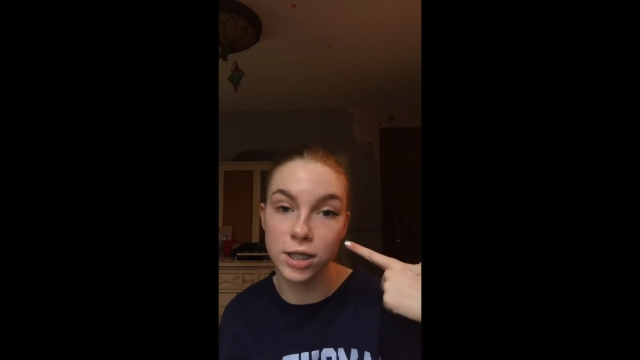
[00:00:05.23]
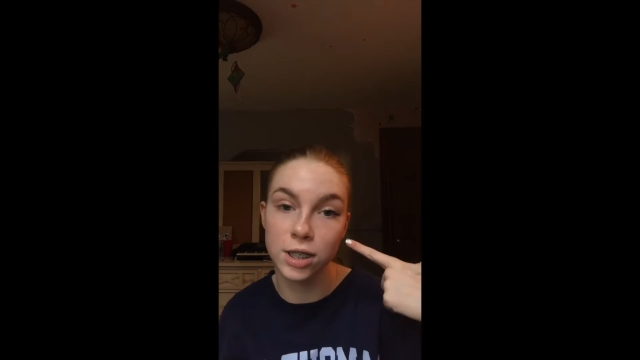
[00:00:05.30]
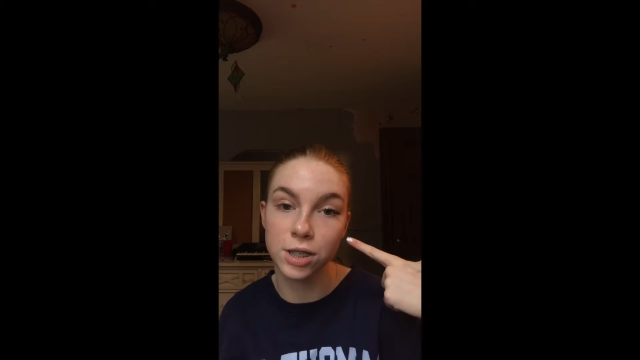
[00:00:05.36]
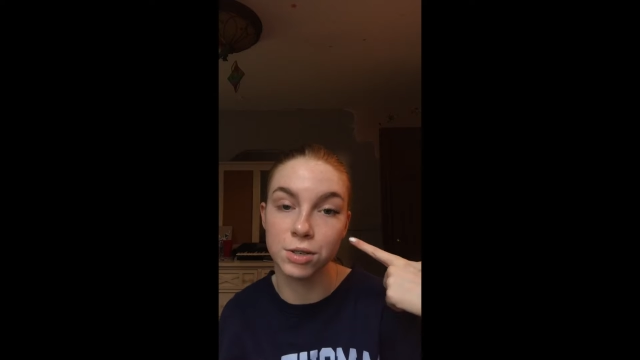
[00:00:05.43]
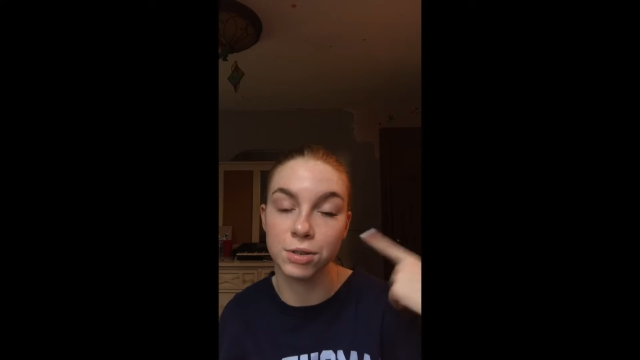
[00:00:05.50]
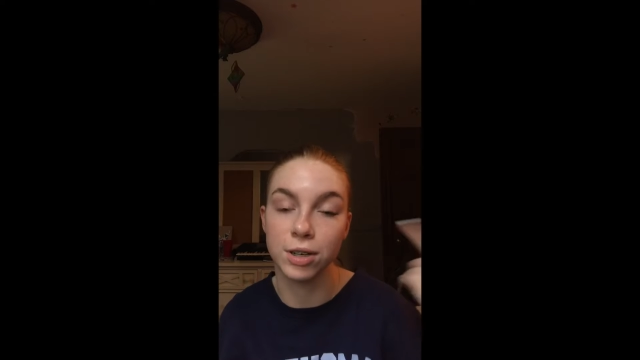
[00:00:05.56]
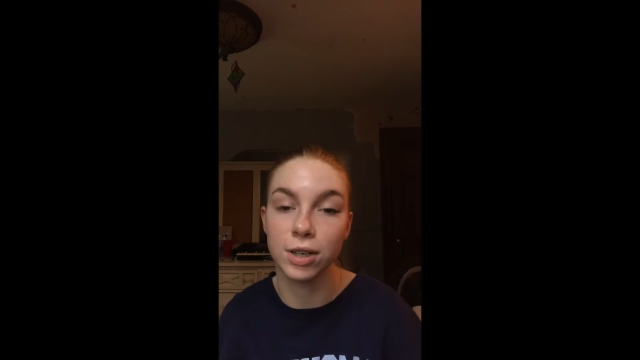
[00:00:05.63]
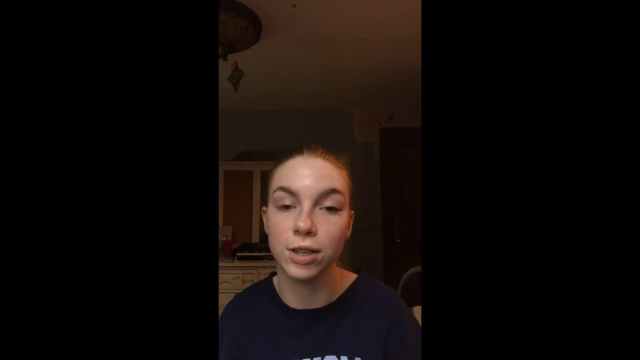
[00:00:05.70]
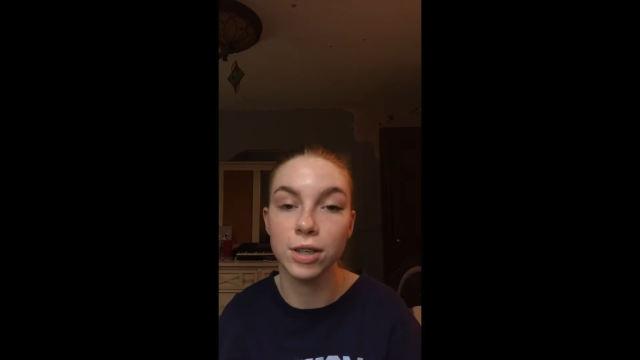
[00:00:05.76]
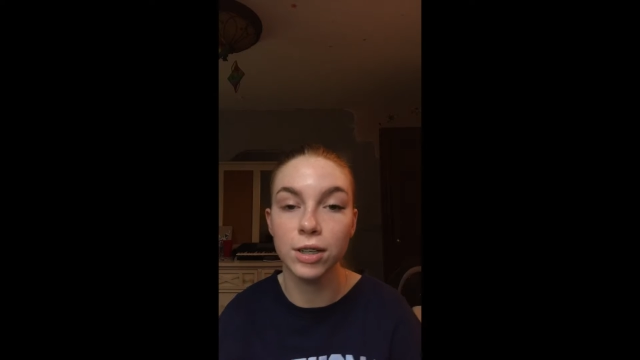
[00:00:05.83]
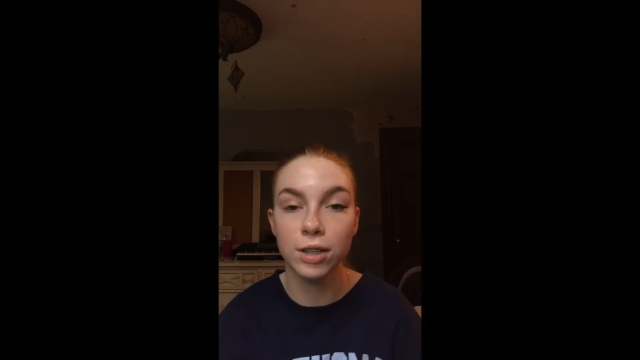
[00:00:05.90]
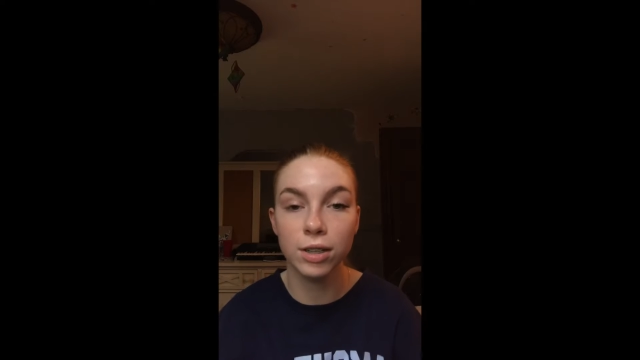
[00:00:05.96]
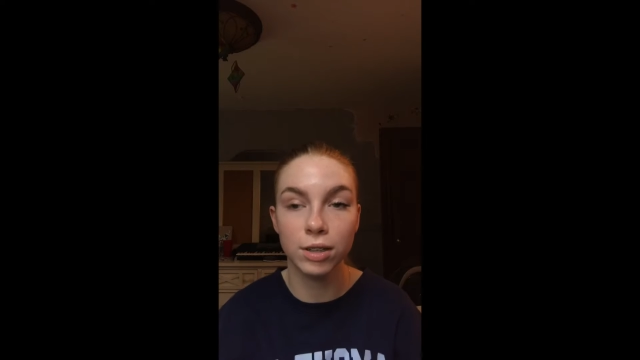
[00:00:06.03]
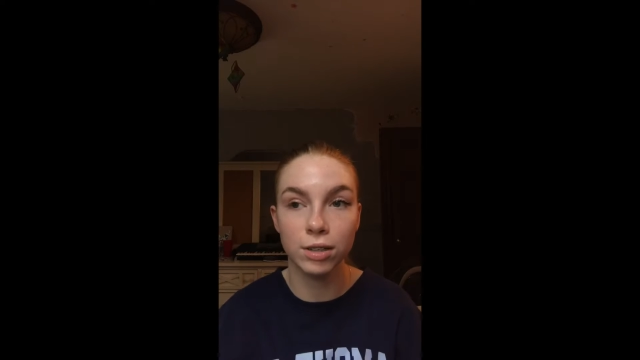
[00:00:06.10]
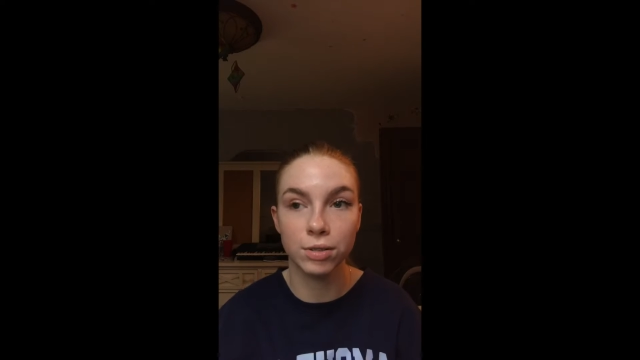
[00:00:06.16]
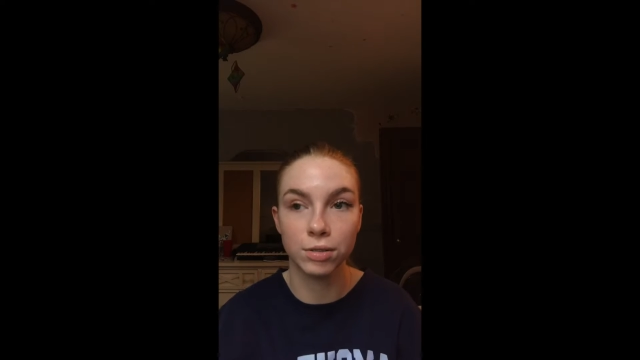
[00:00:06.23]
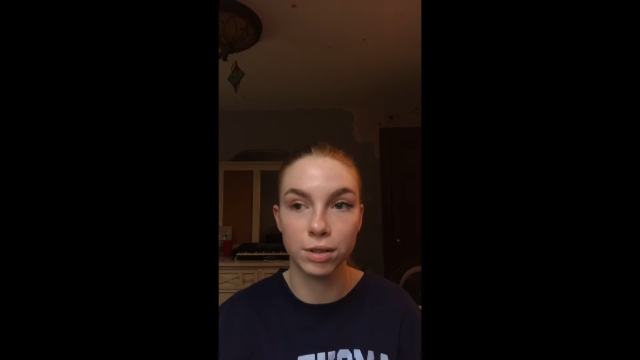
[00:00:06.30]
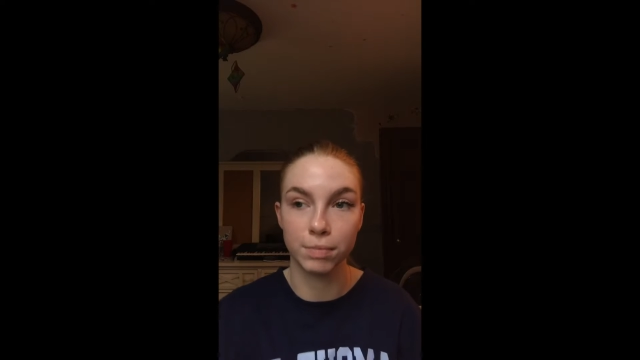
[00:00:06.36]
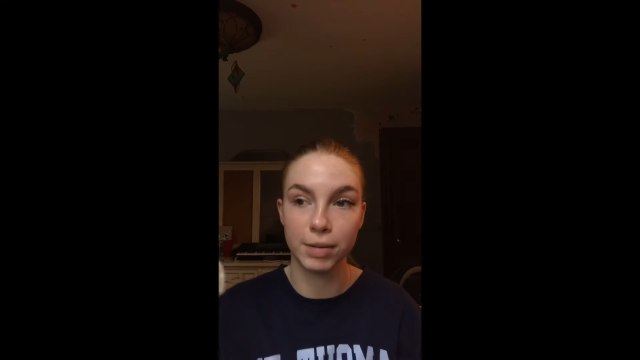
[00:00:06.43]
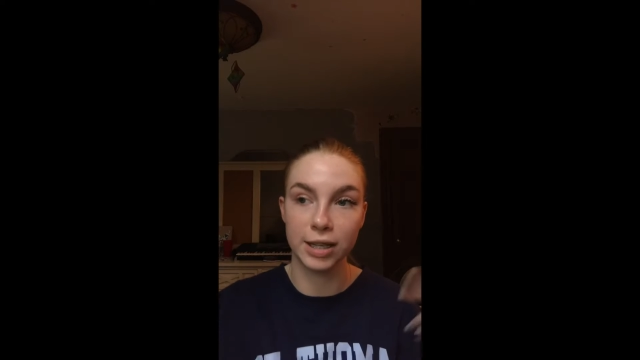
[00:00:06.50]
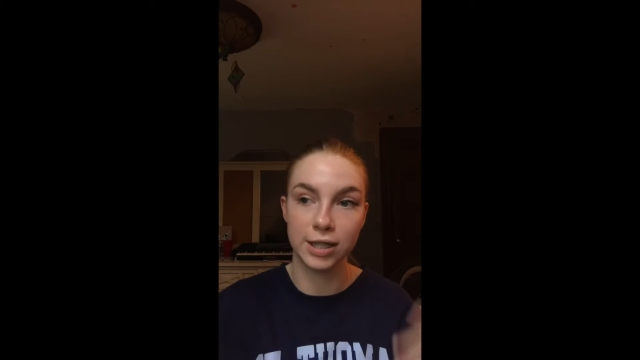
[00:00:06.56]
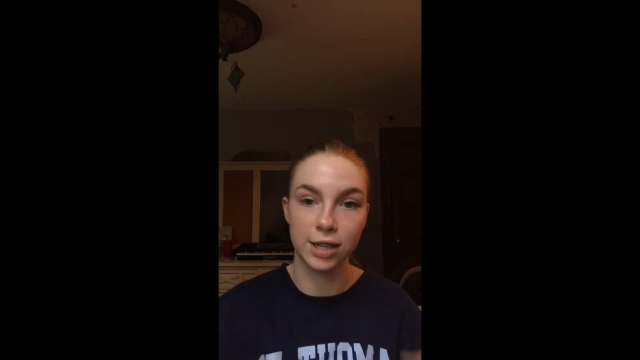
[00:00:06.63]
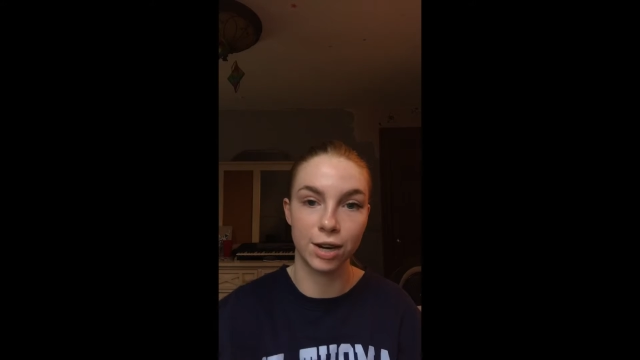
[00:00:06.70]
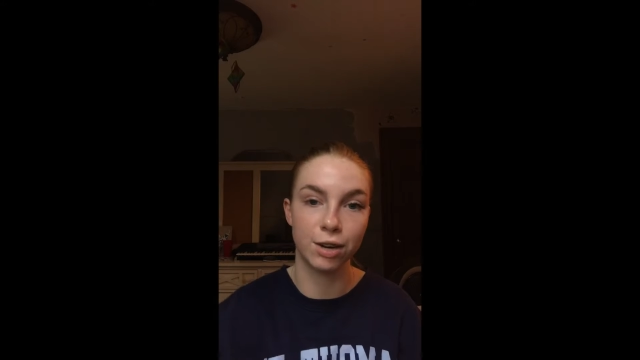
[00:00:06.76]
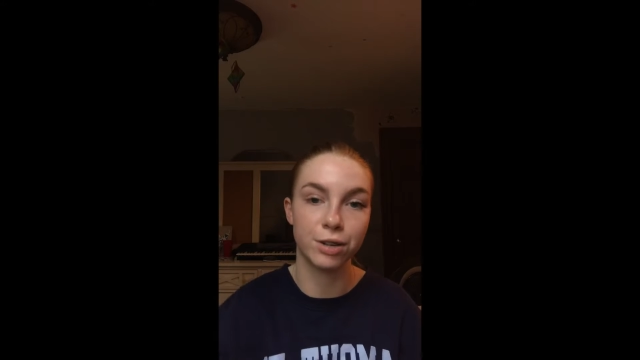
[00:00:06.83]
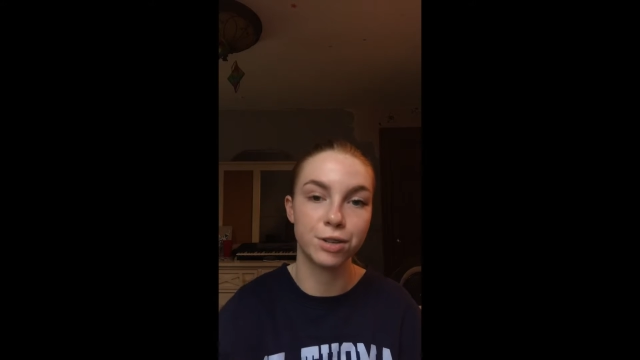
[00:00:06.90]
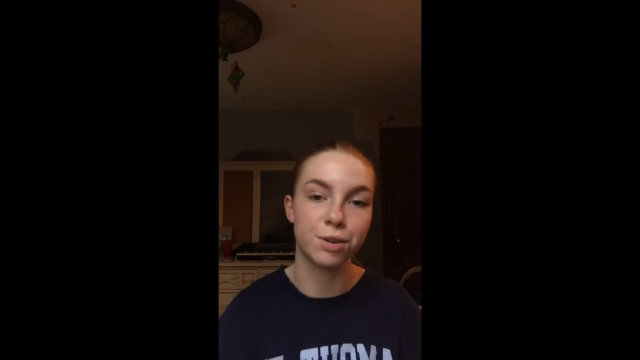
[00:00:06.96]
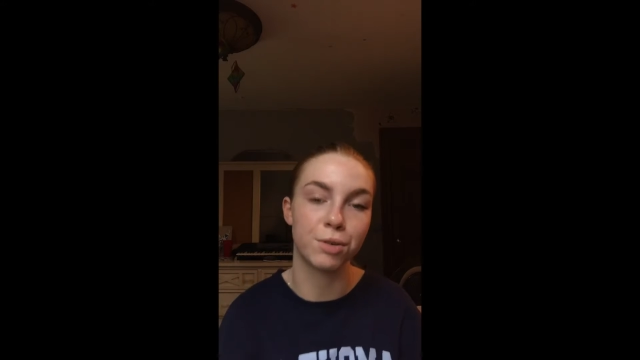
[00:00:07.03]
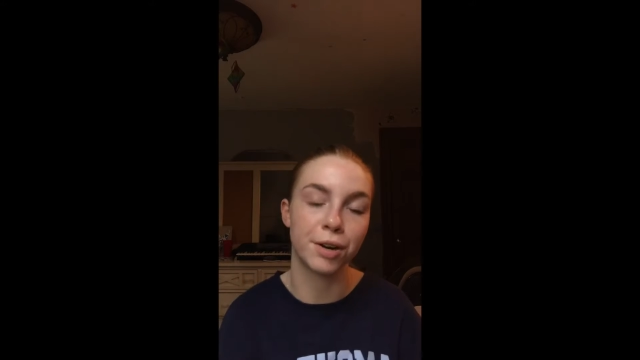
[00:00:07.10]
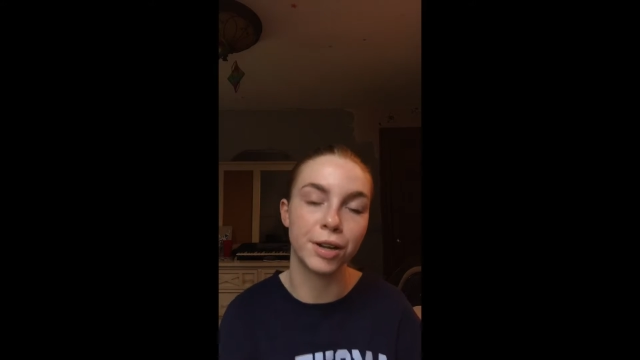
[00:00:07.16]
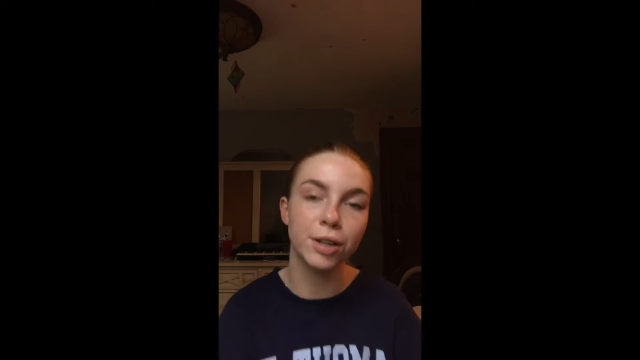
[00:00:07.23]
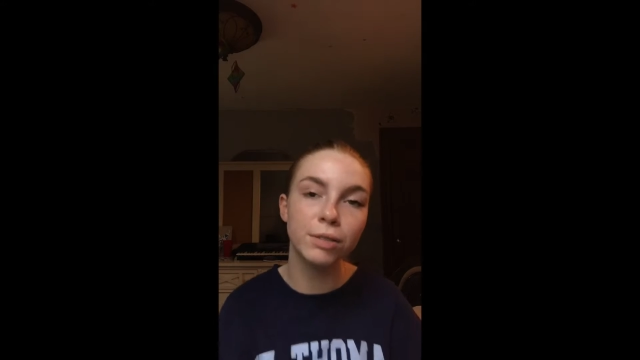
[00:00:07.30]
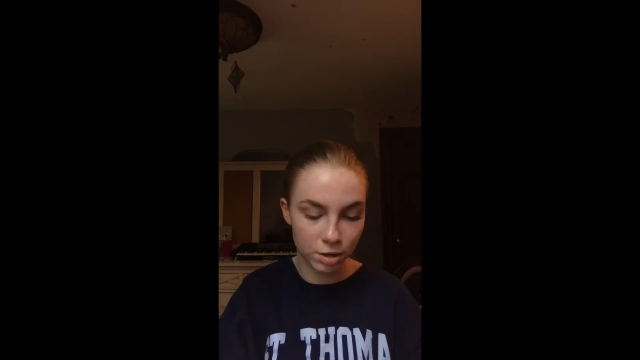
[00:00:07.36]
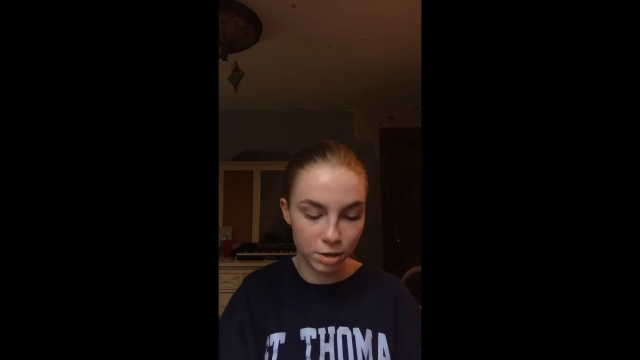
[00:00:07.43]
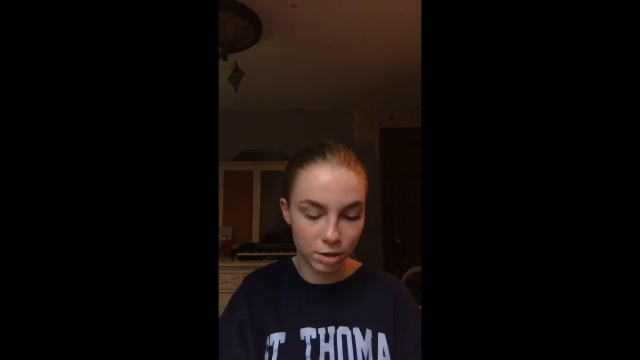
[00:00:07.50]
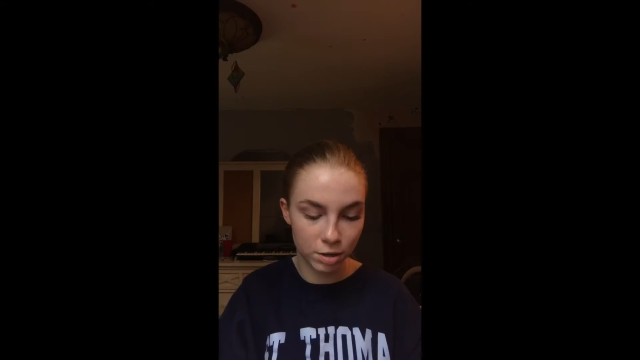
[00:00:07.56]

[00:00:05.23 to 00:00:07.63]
tutorial or mascara tutorial.